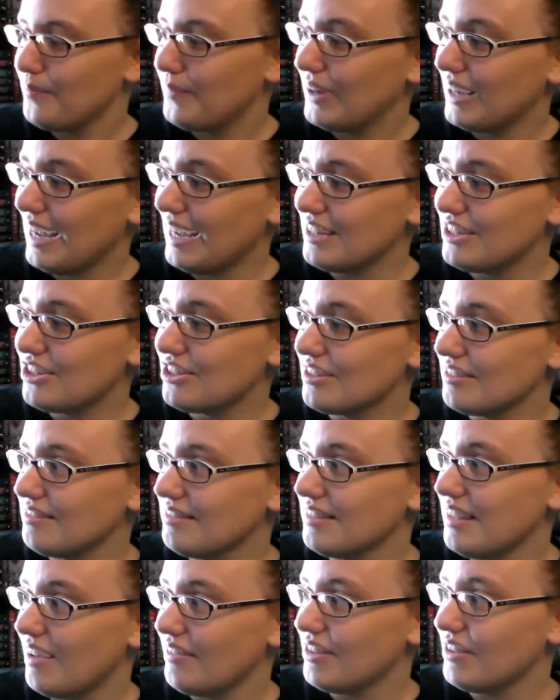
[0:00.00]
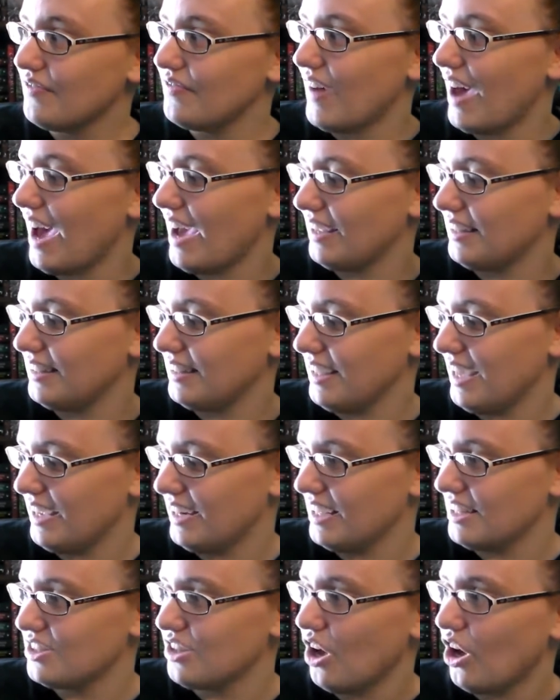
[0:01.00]
but I just love the fact
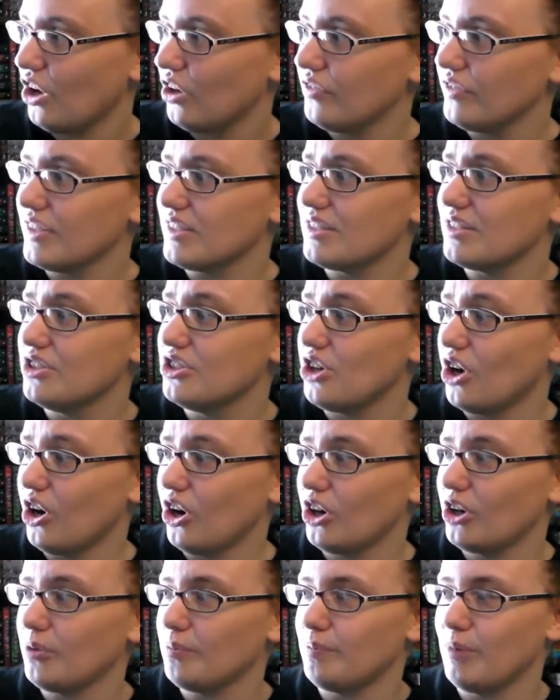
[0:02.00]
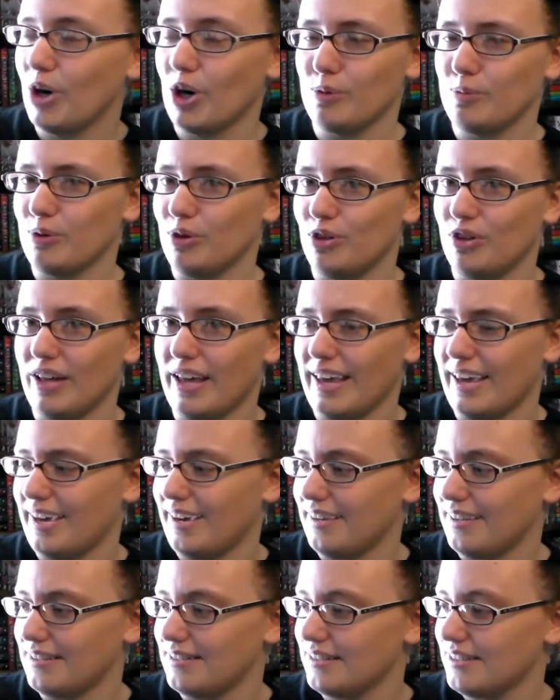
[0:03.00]
that it's all this dark purple
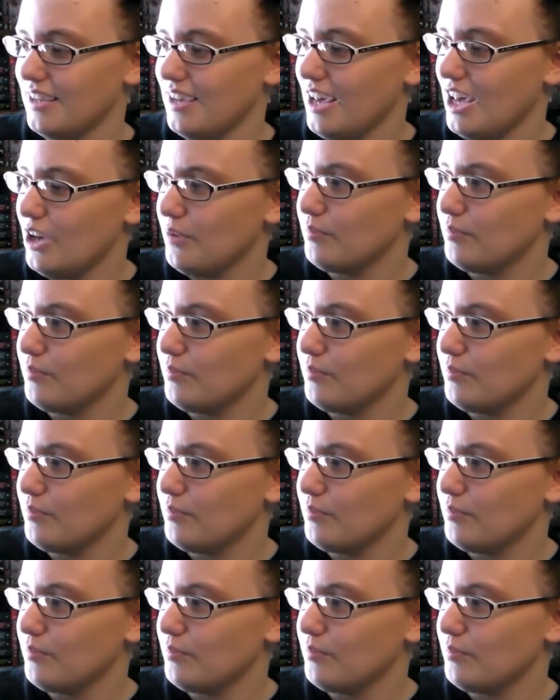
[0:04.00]
and